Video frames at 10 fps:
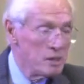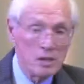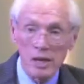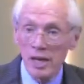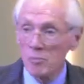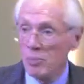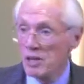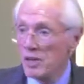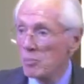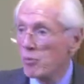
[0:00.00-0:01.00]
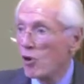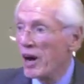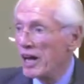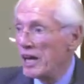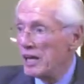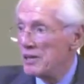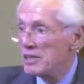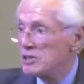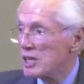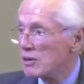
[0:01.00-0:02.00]
to get upon their prey,
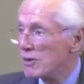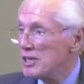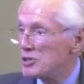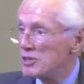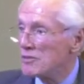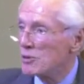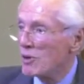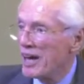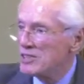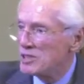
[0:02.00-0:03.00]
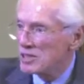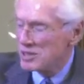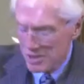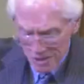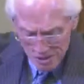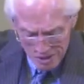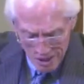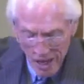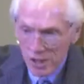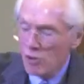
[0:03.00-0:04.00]
the generation of the righteous.
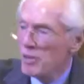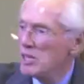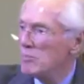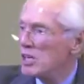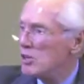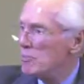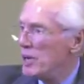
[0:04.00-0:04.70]
Don't mean to make you